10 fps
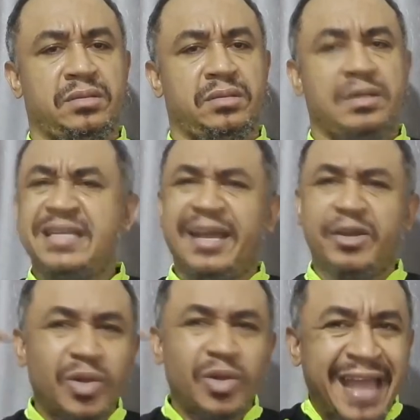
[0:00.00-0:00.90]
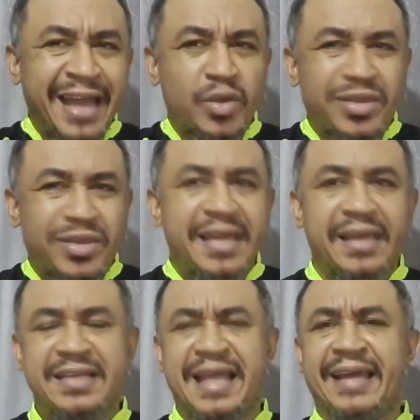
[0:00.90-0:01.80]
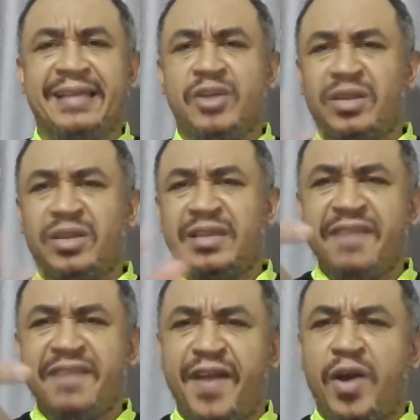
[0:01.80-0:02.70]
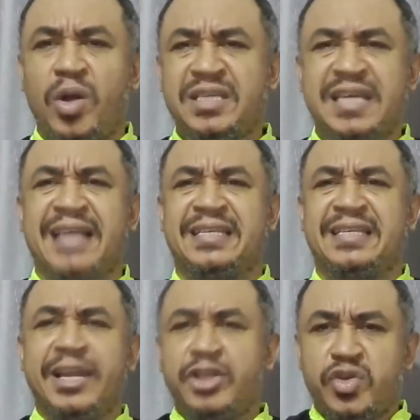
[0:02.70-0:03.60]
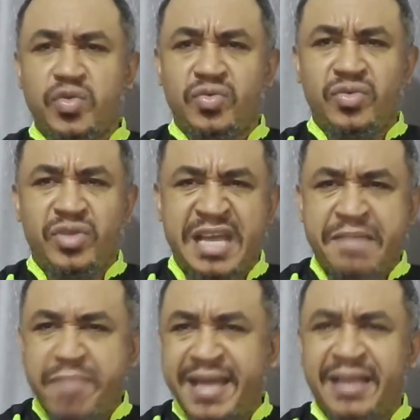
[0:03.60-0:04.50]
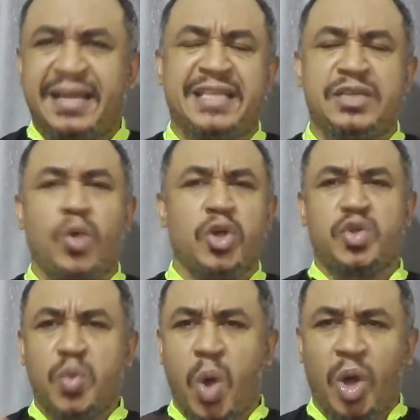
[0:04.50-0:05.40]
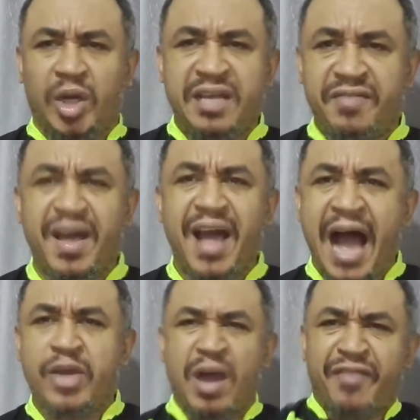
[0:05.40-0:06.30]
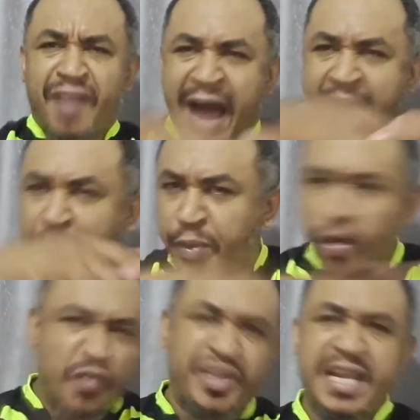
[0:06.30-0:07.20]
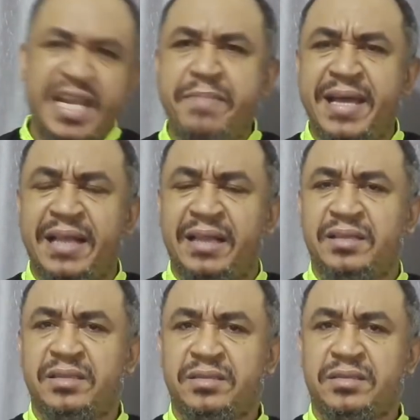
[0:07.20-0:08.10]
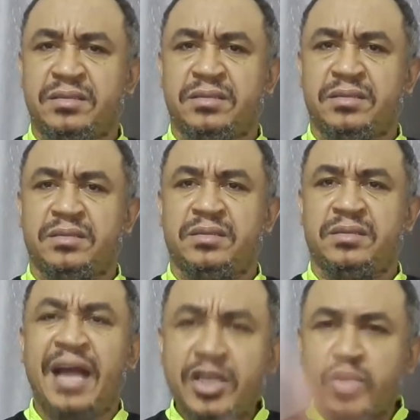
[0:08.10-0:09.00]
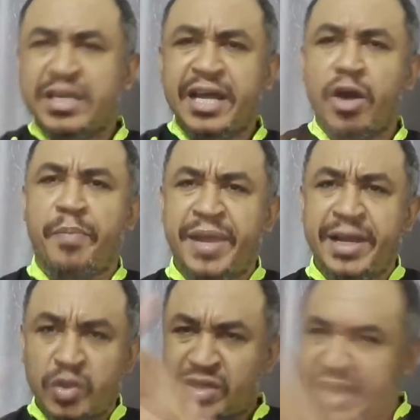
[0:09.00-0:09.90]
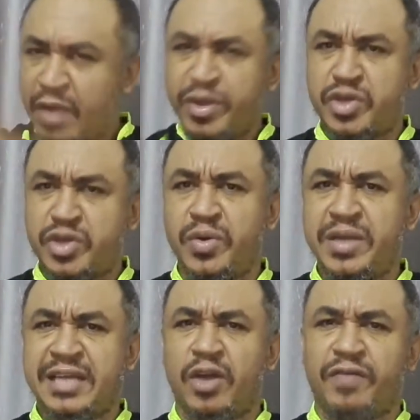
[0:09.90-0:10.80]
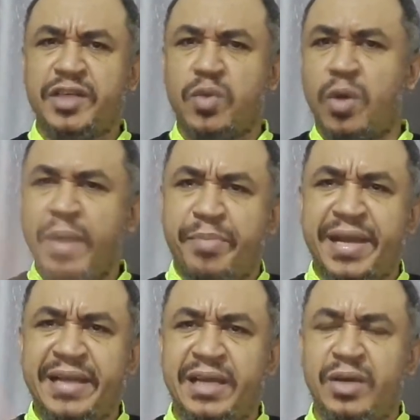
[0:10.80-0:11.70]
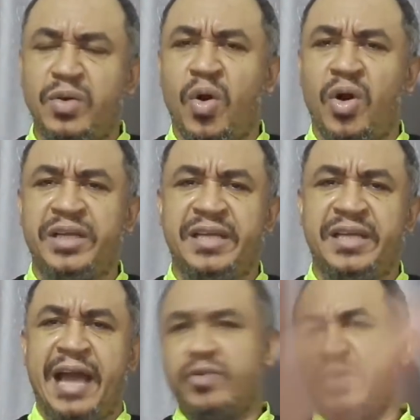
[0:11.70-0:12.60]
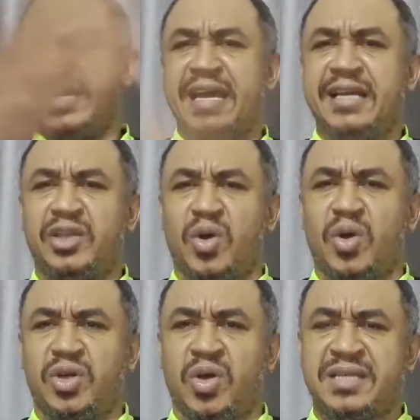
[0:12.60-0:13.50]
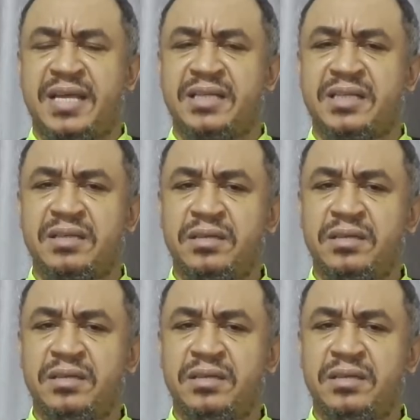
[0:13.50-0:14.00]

It's like you don't like to think. It's like your thinking faculty has sent you email that he wants to go on leave and you have approved the email. Can't you tell your brain to stay with you instead of this one where brain they go holiday and you they here they talk nonsense?